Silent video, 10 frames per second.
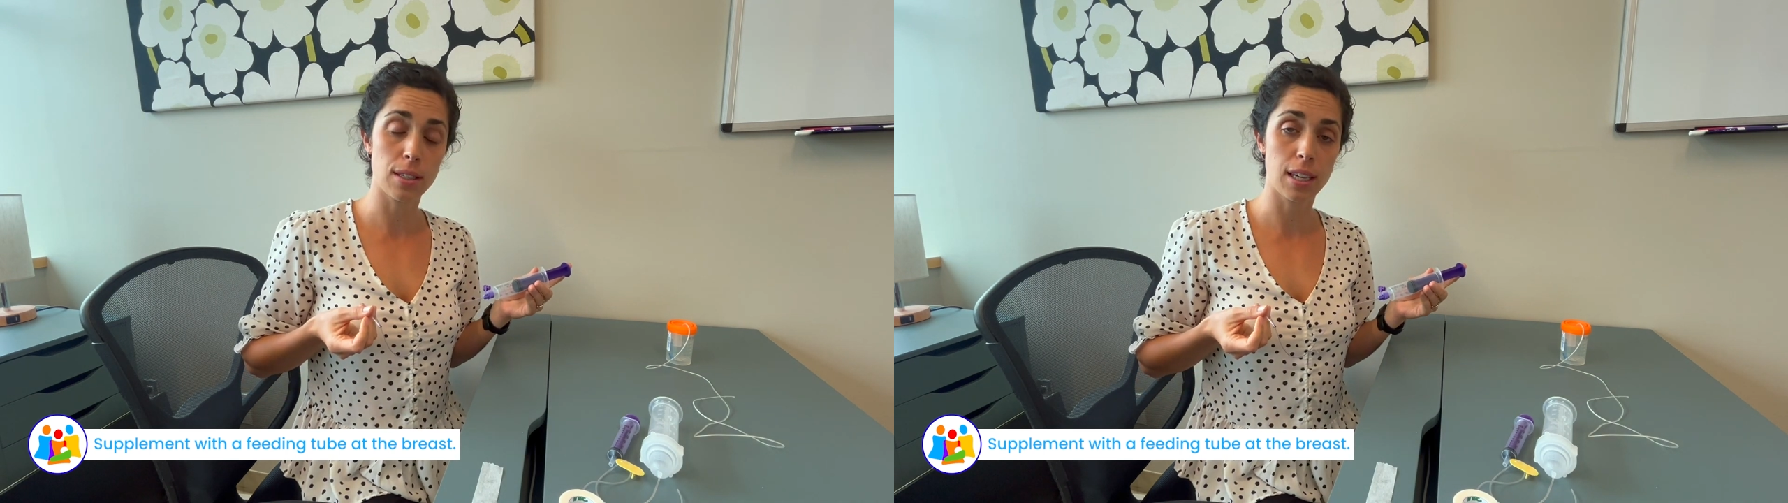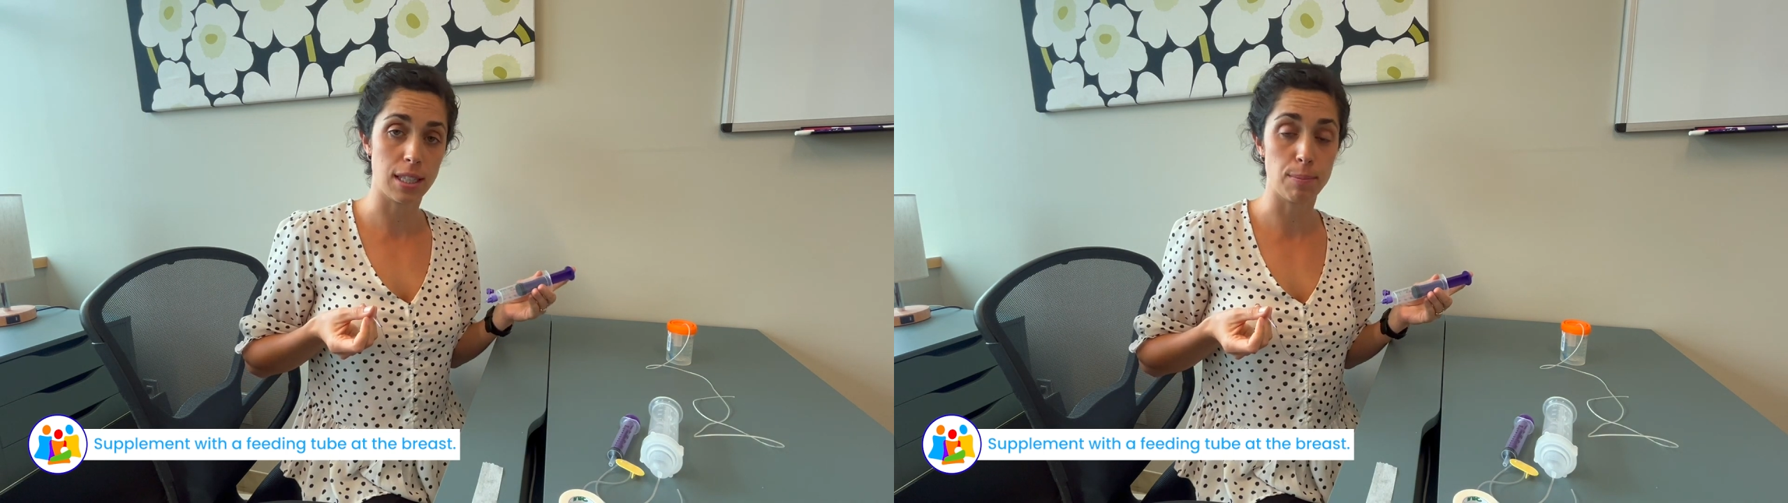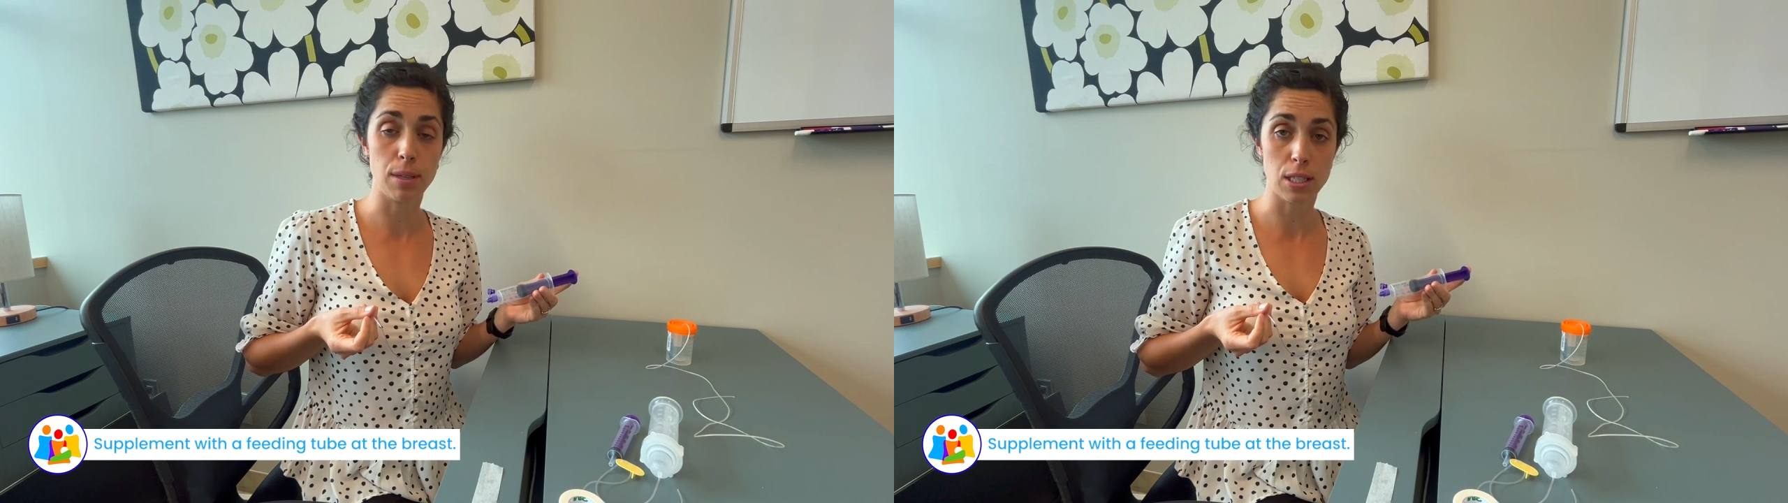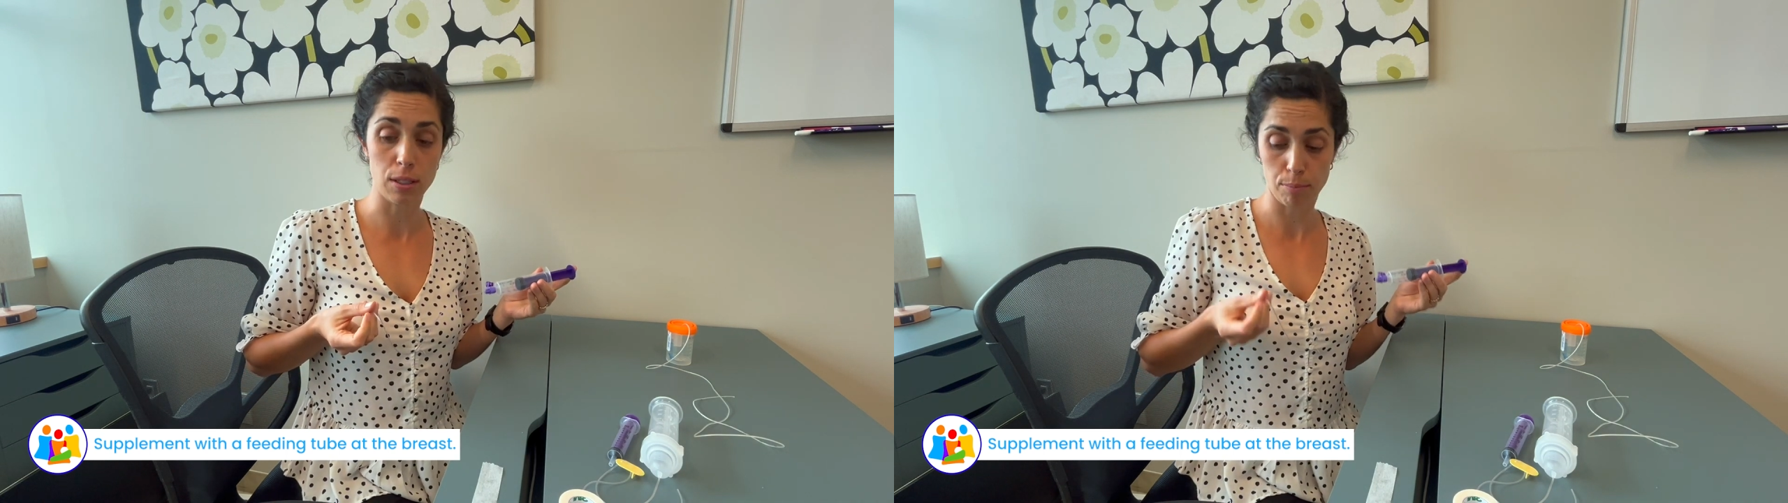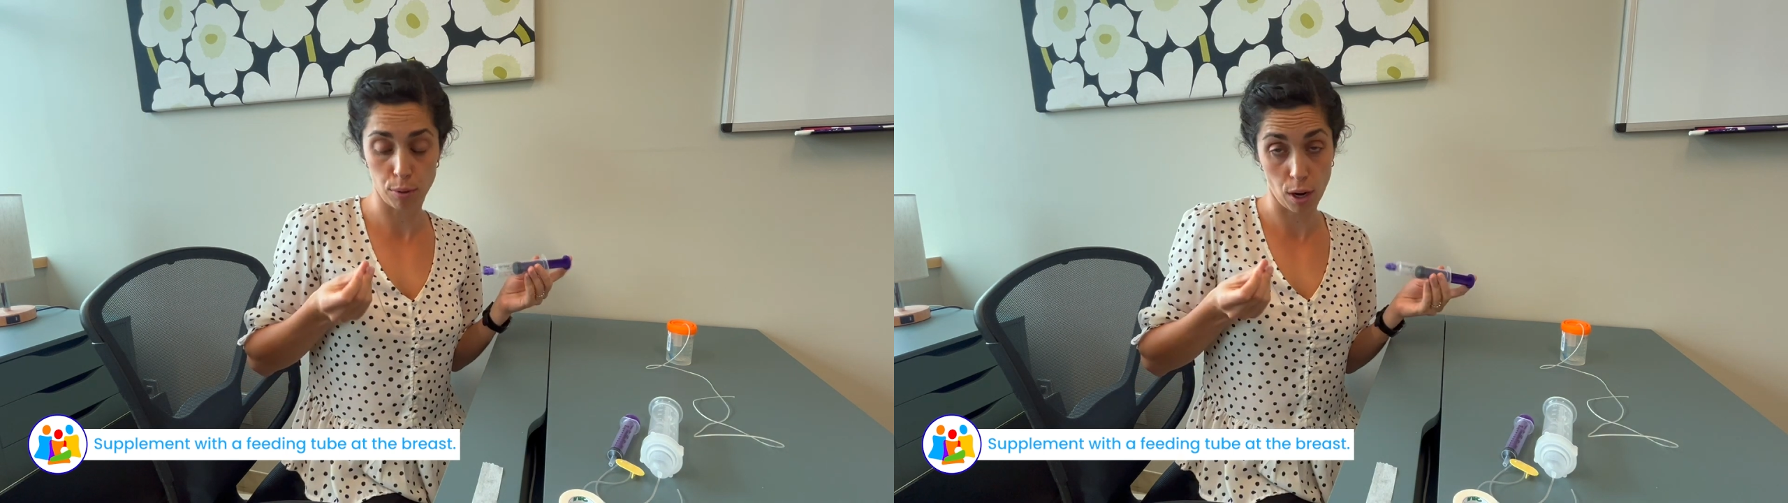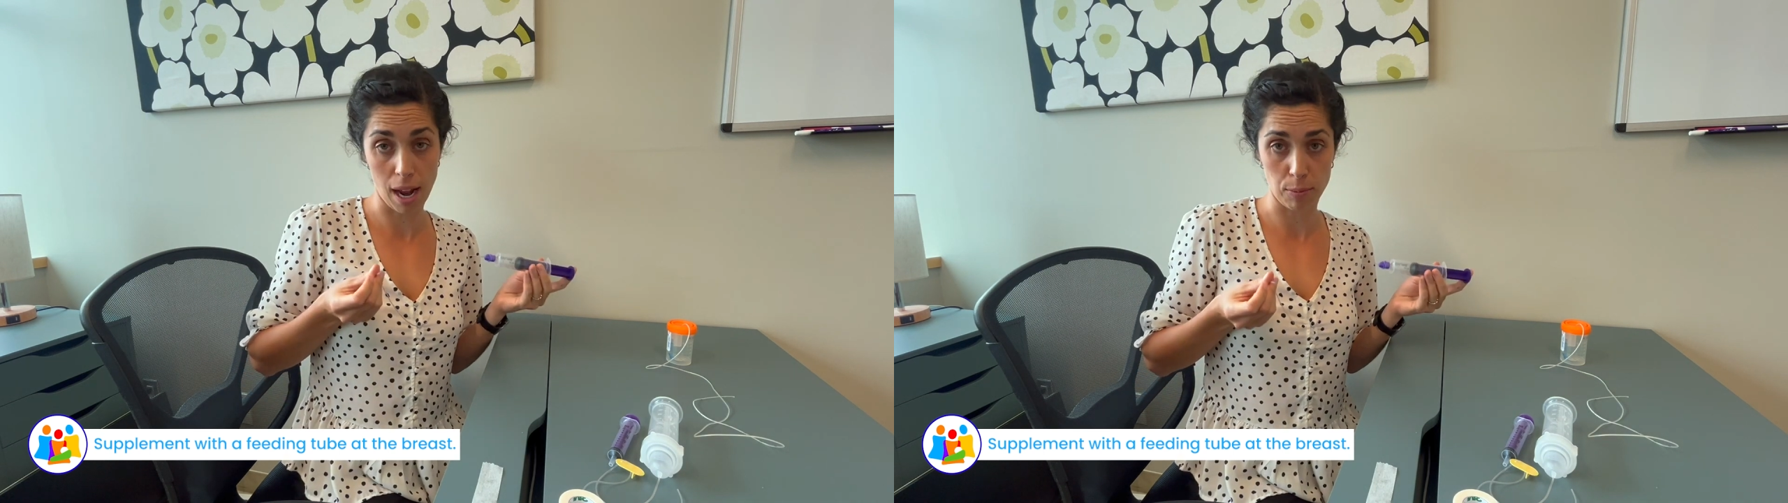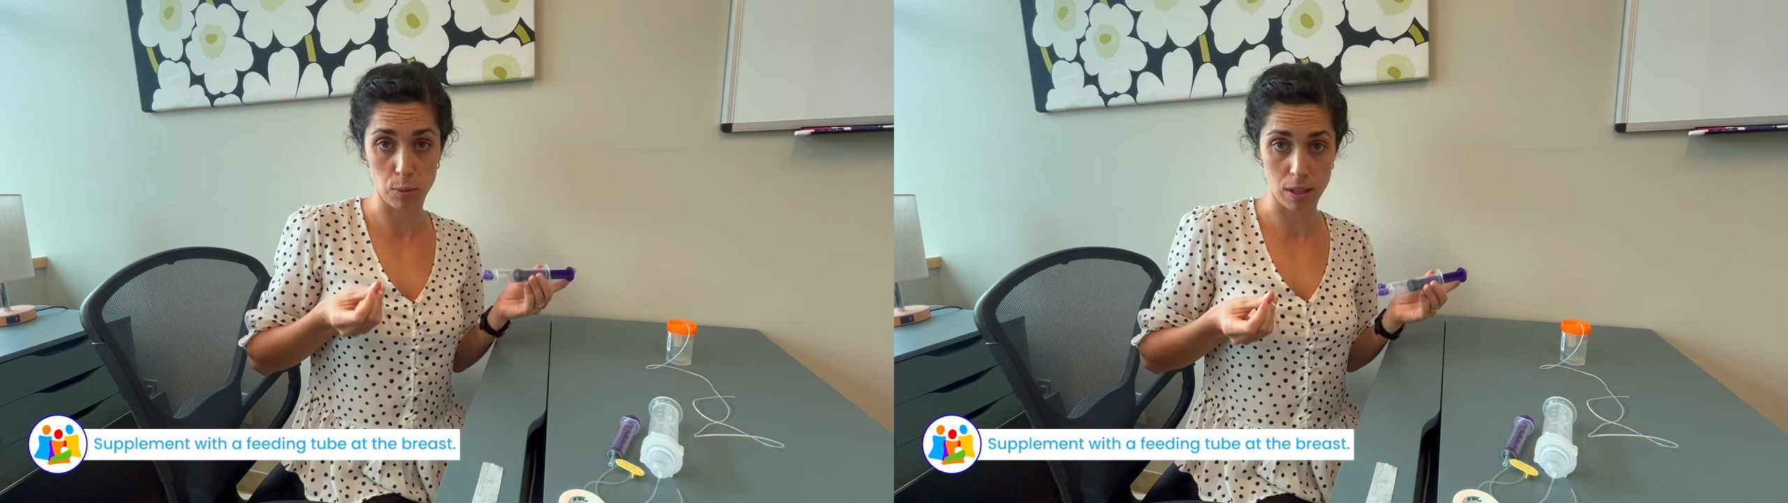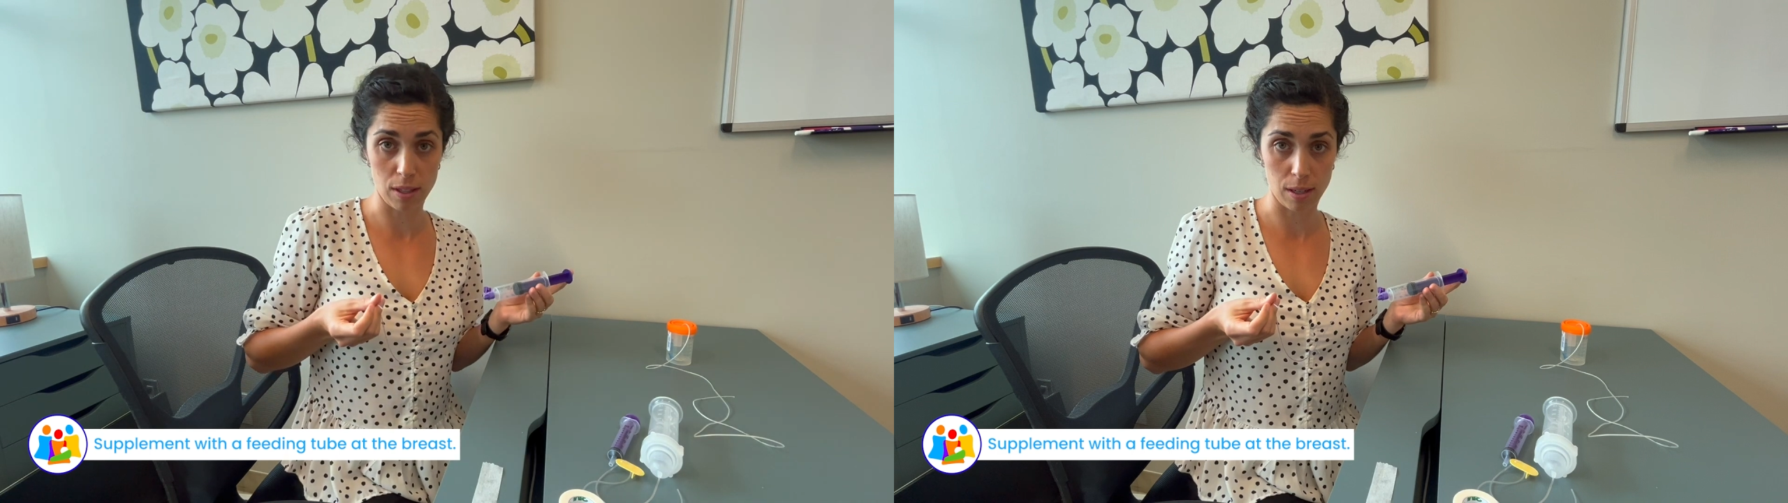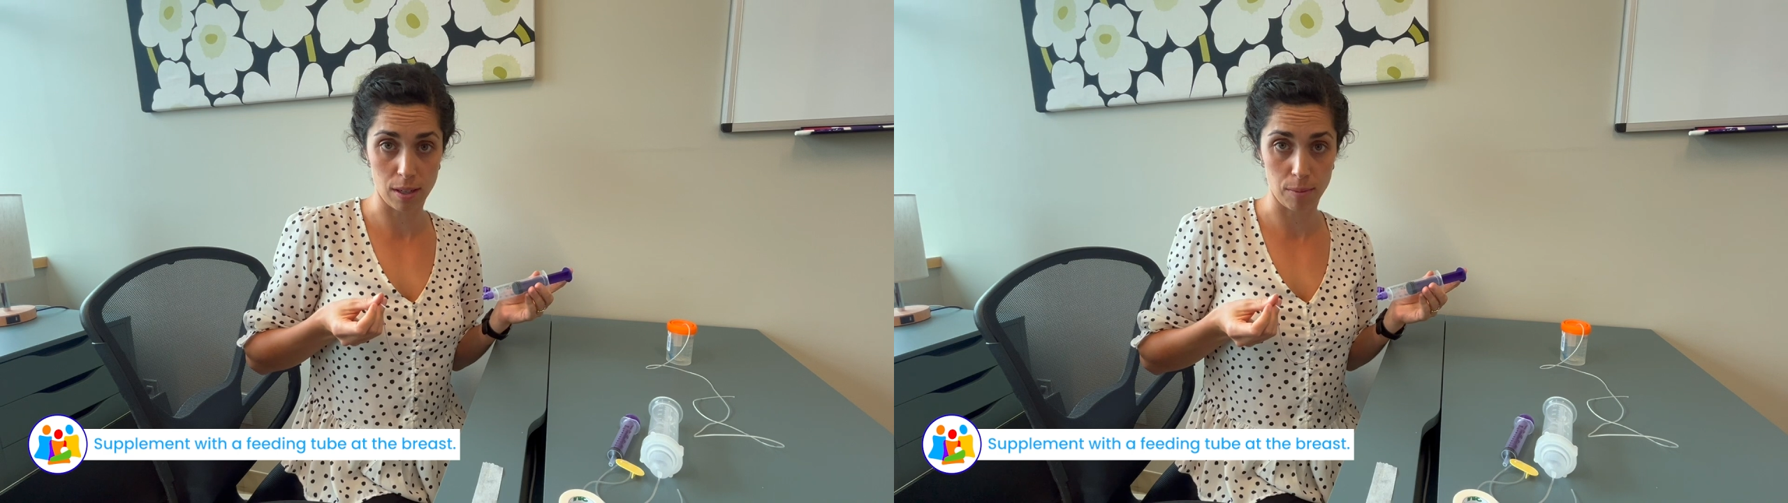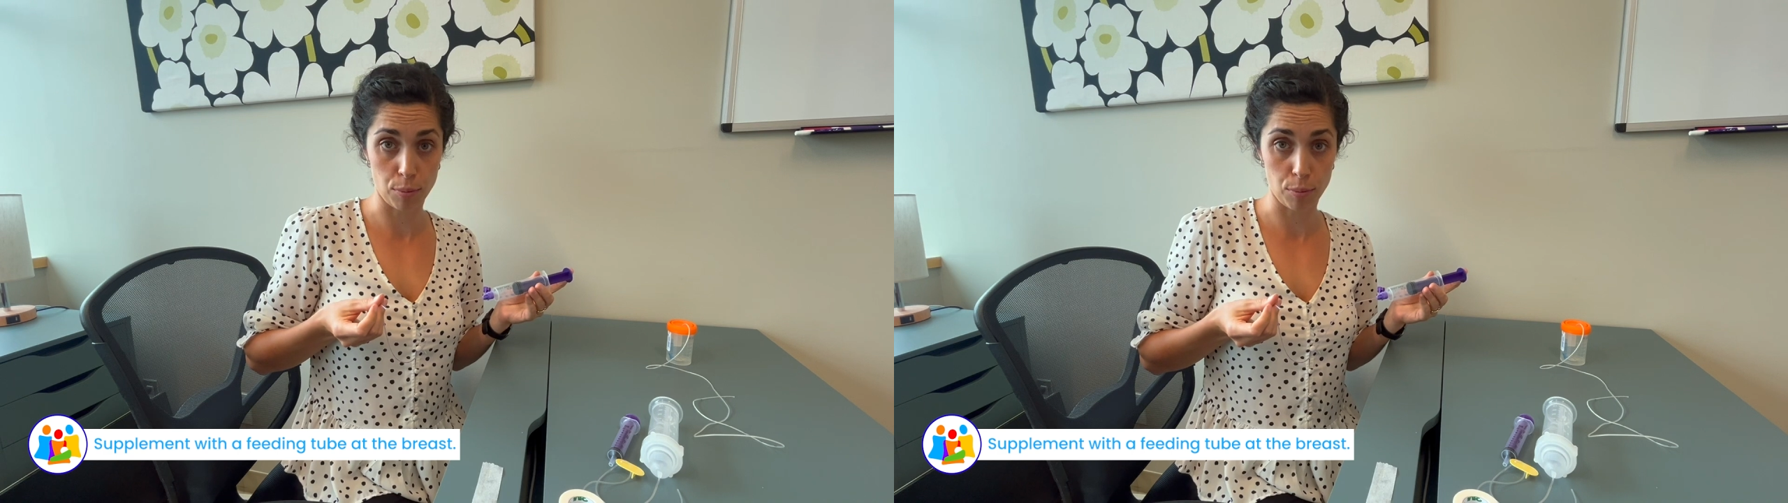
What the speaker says: can be primed with the